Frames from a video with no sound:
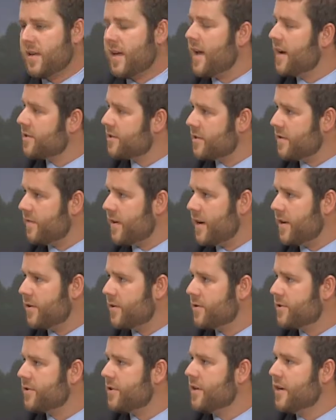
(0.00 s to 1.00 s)
the
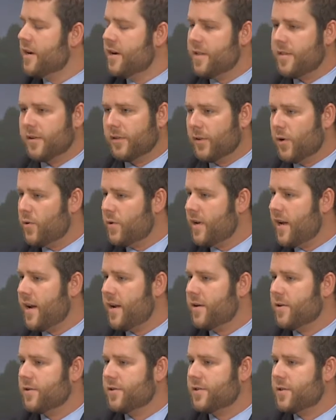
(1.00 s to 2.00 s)
excavators, the
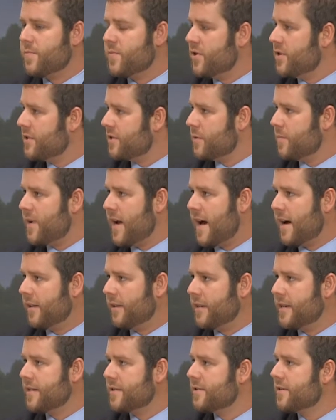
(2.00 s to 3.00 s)
locators, the
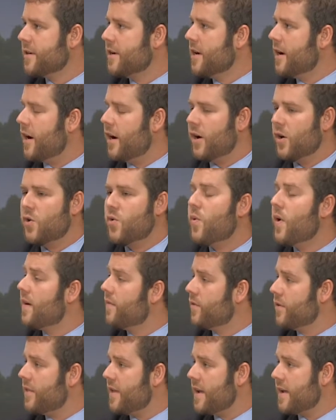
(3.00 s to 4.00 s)
municipalities,
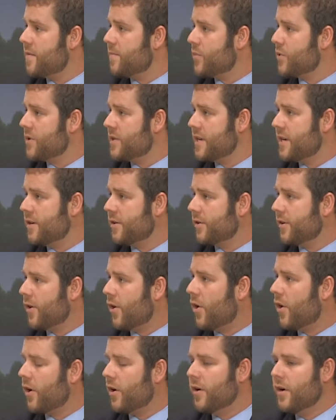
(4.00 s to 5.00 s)
whoever they in particular
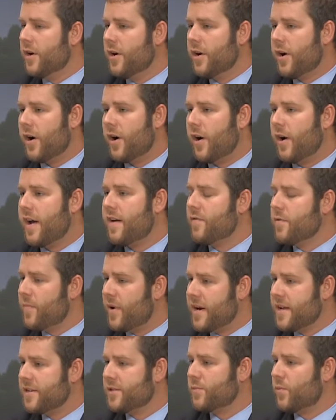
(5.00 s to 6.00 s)
are.
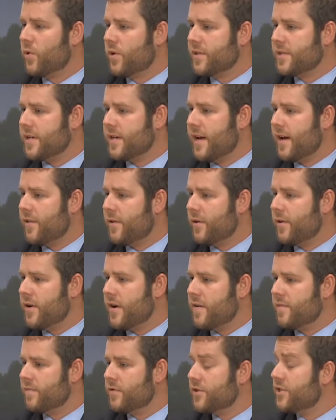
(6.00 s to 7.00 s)
Everybody has worked together,
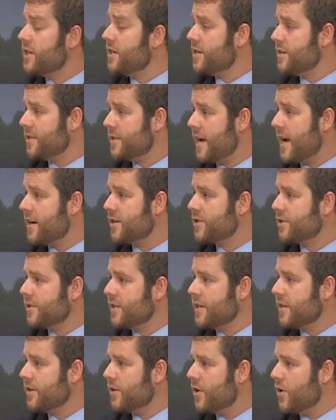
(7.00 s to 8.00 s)
and Virginia is
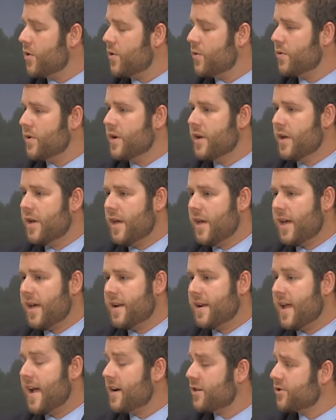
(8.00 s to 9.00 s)
actually known
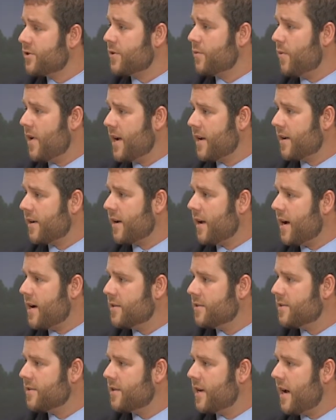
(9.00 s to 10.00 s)
and nationally
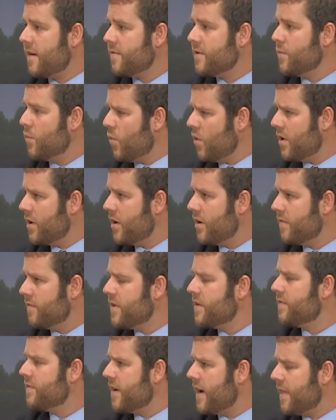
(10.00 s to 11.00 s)
recognized as having one
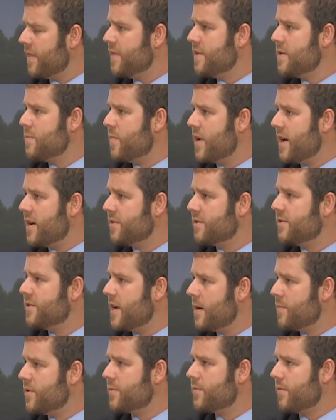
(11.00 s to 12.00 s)
of, if not the best,
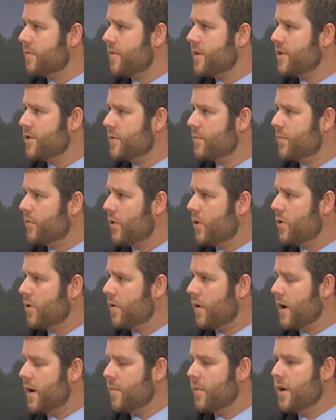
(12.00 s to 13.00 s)
damage prevention
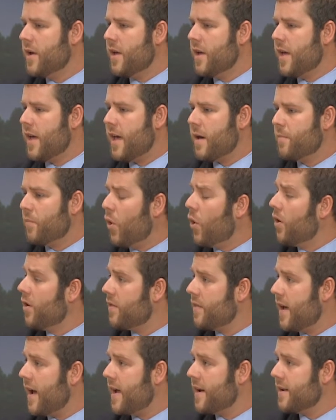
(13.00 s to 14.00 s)
program. And
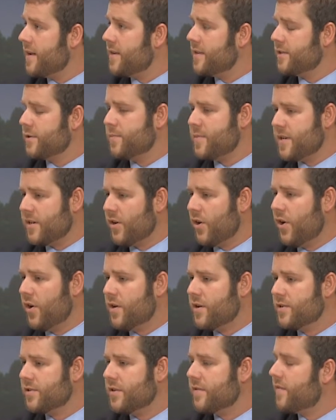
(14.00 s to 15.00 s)
part of that is
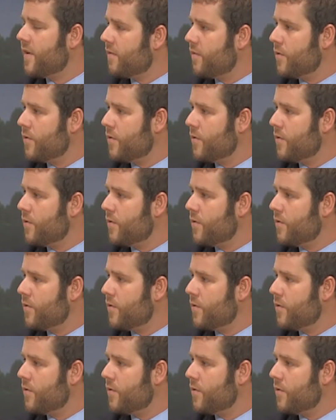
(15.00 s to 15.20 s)
because of